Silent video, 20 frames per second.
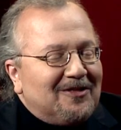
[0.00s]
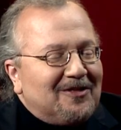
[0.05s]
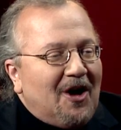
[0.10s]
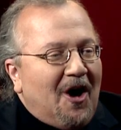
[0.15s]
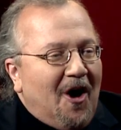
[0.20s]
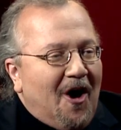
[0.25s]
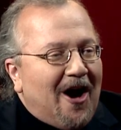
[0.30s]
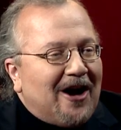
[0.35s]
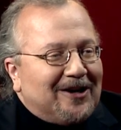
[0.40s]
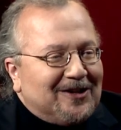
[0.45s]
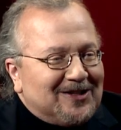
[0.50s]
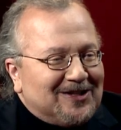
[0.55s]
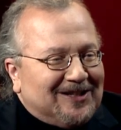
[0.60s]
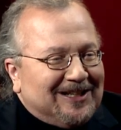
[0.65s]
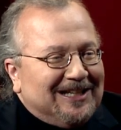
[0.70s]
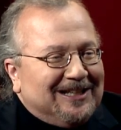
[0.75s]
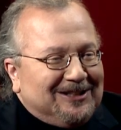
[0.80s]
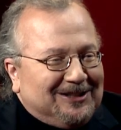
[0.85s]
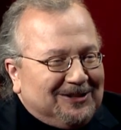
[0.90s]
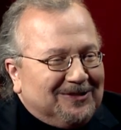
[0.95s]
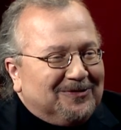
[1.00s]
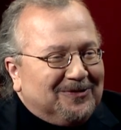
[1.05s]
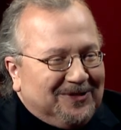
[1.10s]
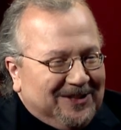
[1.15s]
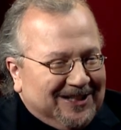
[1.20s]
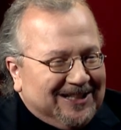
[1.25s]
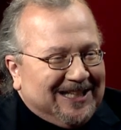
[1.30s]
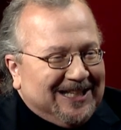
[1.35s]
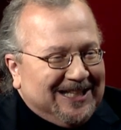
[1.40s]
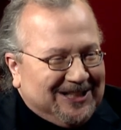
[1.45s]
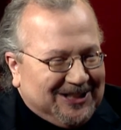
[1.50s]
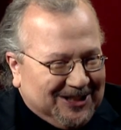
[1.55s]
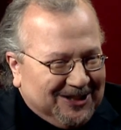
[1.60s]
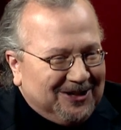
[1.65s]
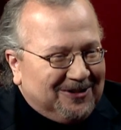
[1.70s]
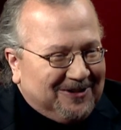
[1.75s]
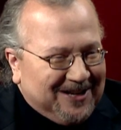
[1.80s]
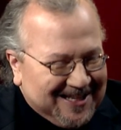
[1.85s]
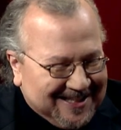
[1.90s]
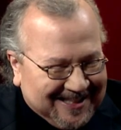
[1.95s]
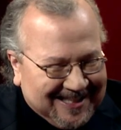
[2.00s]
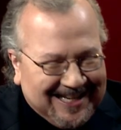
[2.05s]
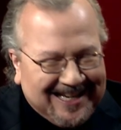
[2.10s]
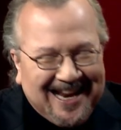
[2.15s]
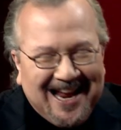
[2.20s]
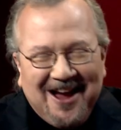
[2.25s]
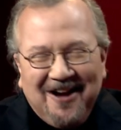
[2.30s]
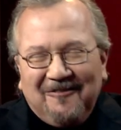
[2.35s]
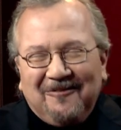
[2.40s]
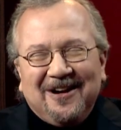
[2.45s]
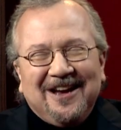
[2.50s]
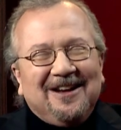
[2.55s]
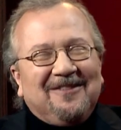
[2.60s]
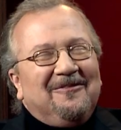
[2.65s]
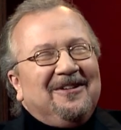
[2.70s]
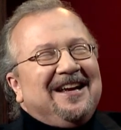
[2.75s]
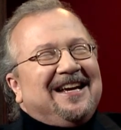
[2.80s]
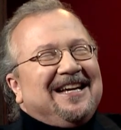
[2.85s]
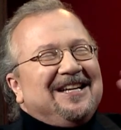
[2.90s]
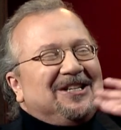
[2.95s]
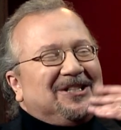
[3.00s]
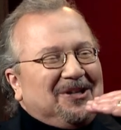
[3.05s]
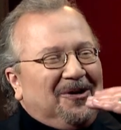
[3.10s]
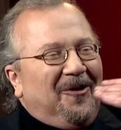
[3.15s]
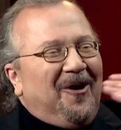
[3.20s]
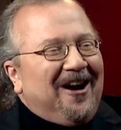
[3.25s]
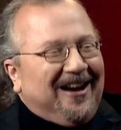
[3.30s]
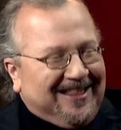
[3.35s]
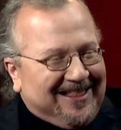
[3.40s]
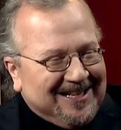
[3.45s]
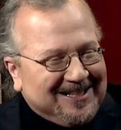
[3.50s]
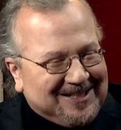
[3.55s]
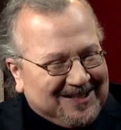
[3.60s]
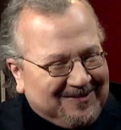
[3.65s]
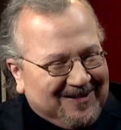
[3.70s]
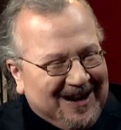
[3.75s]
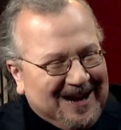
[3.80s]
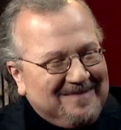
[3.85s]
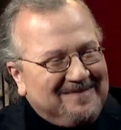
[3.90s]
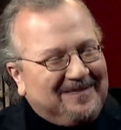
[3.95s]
the hardest thing to really do, isn't it? We can talk this way,